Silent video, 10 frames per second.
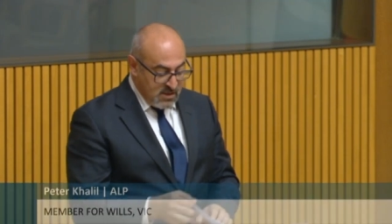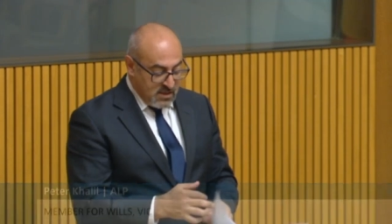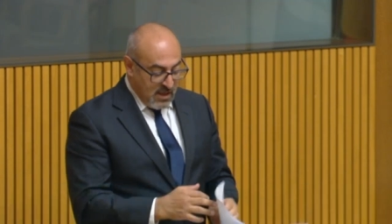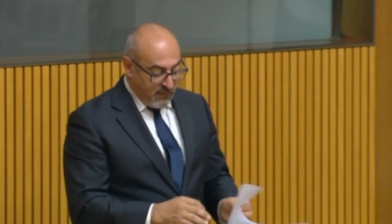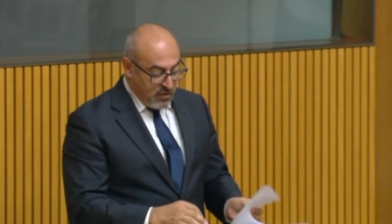
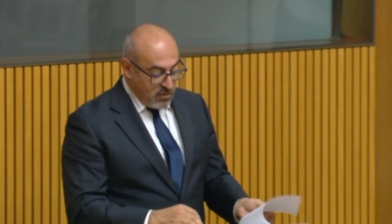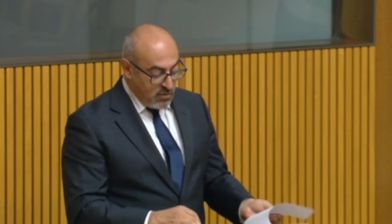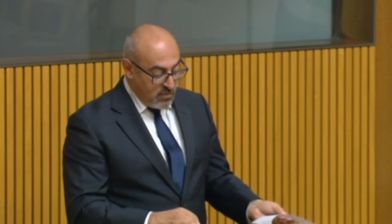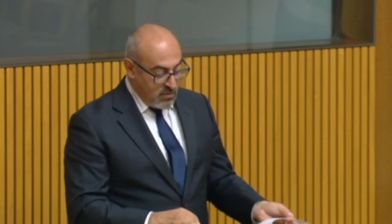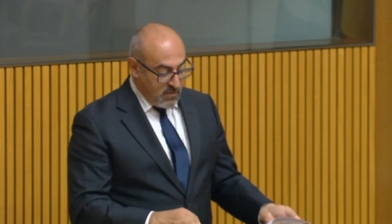If
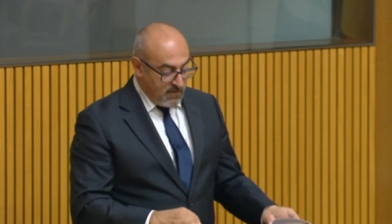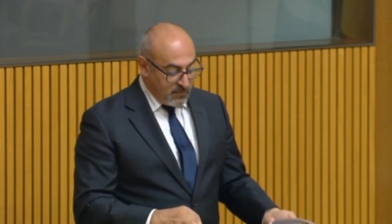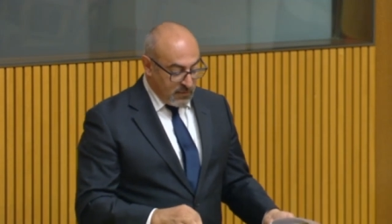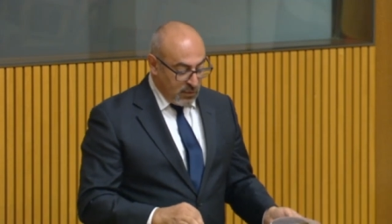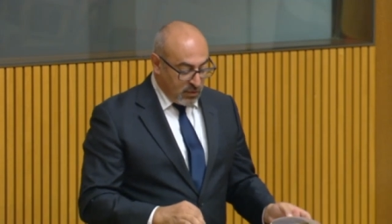you
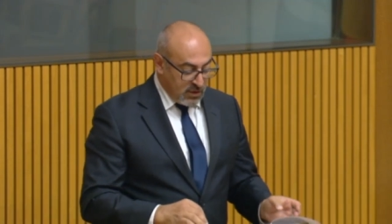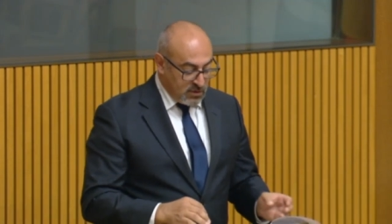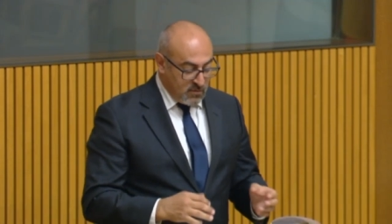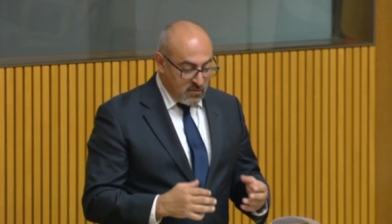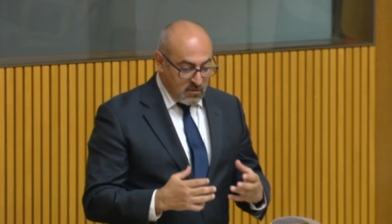look at
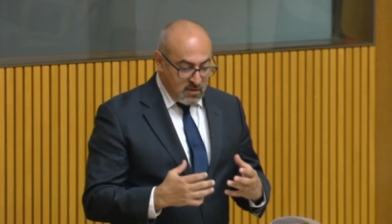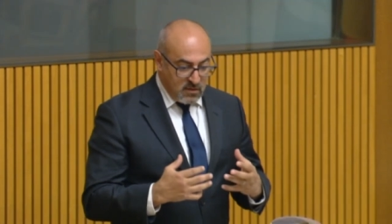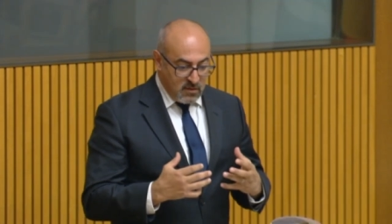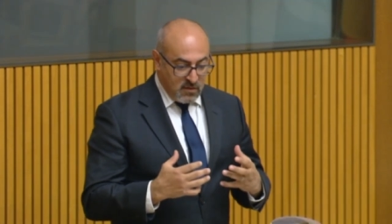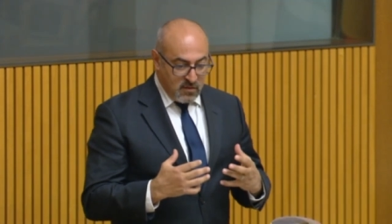
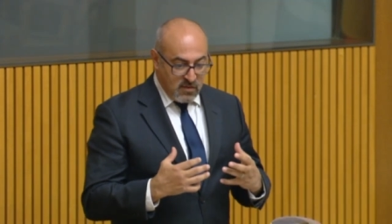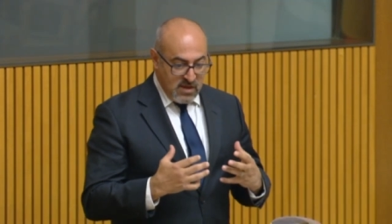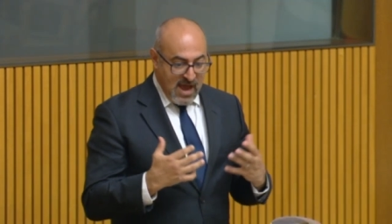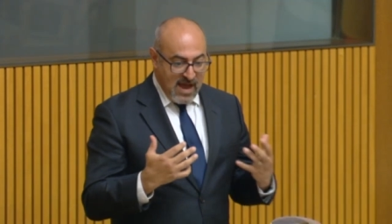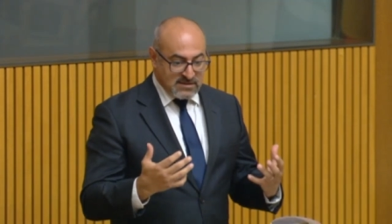the
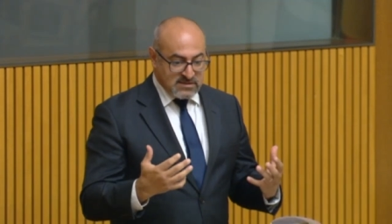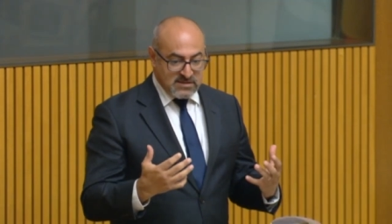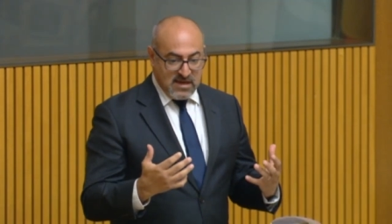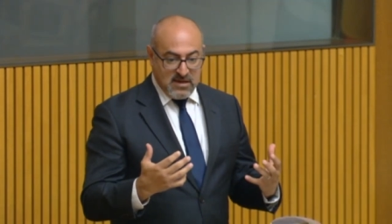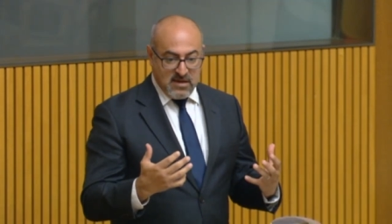arts
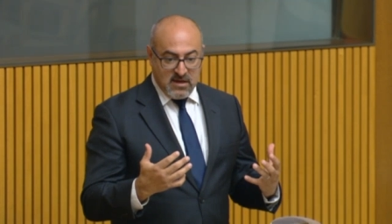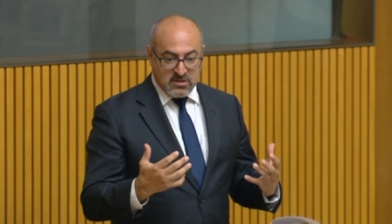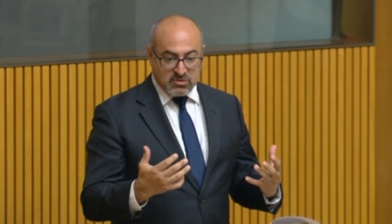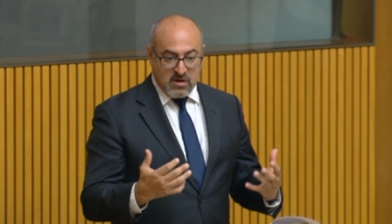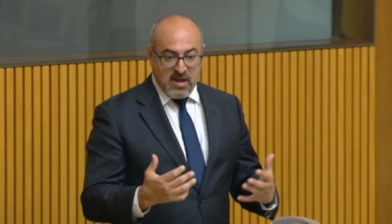in
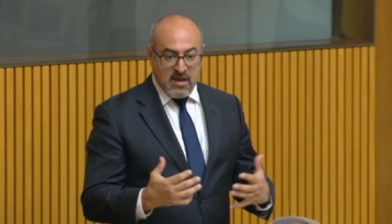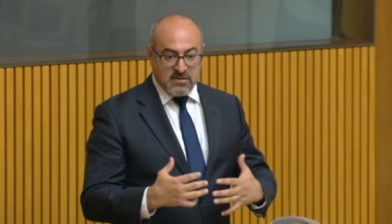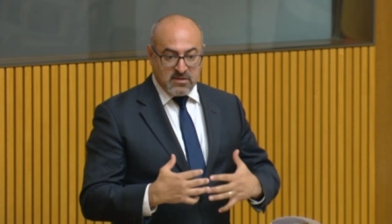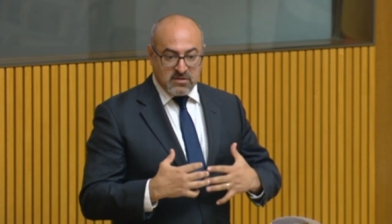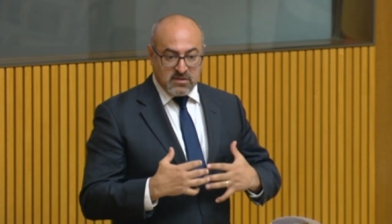Australia and